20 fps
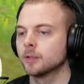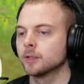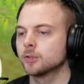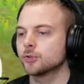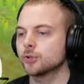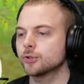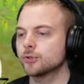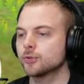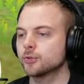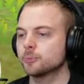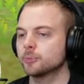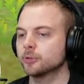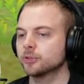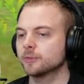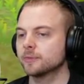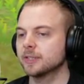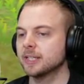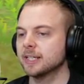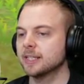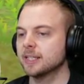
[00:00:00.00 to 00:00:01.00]
Trust you to pull
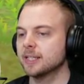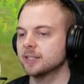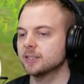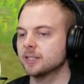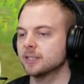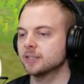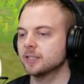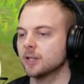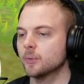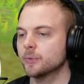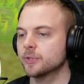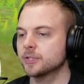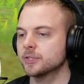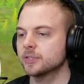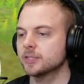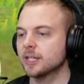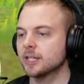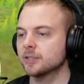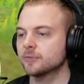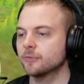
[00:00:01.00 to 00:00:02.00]
something like this. They say wishing
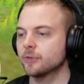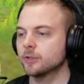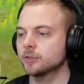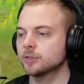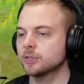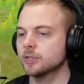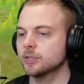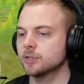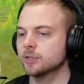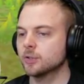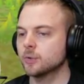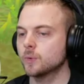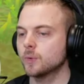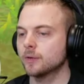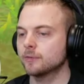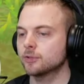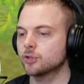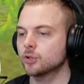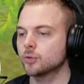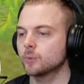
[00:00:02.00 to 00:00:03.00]
stars fall to those who
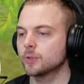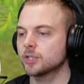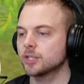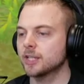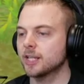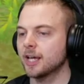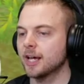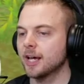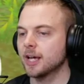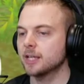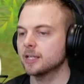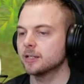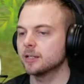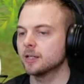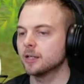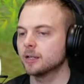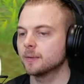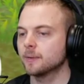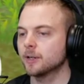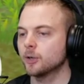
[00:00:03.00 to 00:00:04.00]
have a true wish in their heart, you
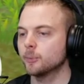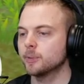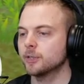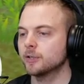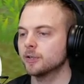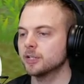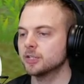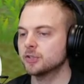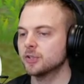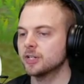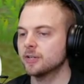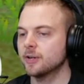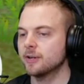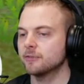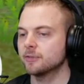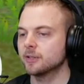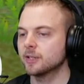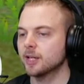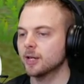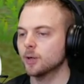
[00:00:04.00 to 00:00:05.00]
know. I'll be the greatest trainer
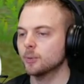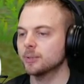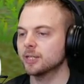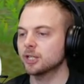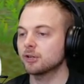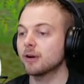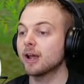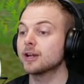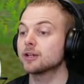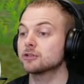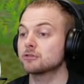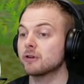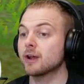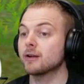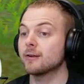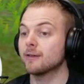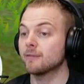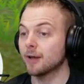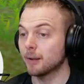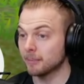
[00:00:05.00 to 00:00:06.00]
ever. I'll be the greatest
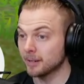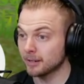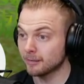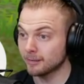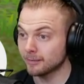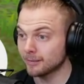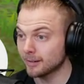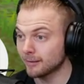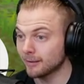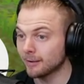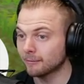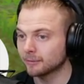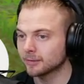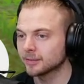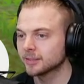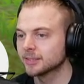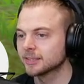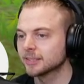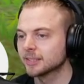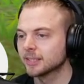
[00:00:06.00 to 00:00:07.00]
trainer ever. I'll be the greatest trainer ever.
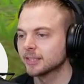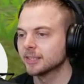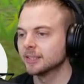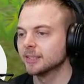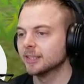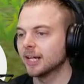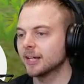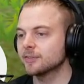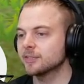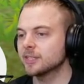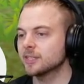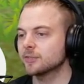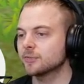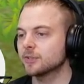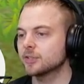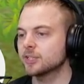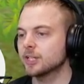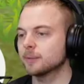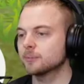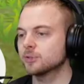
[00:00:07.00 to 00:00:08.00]
I've said it
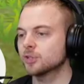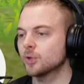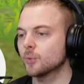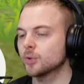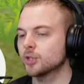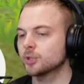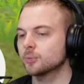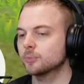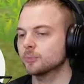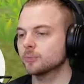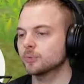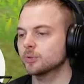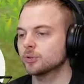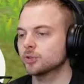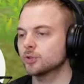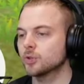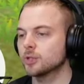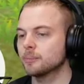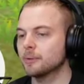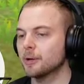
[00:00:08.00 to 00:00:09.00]
three times, so wish,
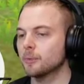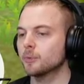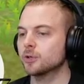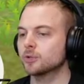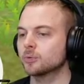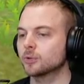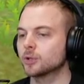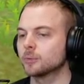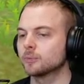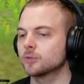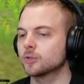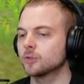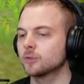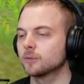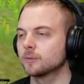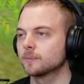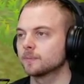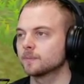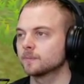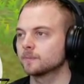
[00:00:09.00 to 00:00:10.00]
surely my wish will come
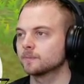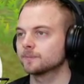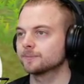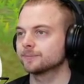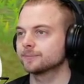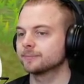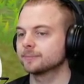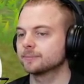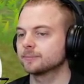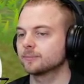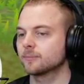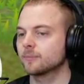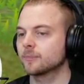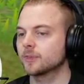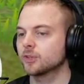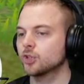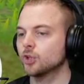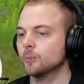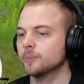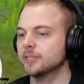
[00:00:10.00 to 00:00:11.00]
true.
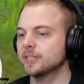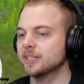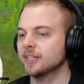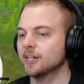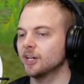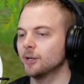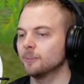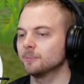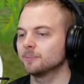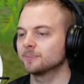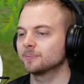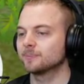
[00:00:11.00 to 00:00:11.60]
Don't be silly, hop.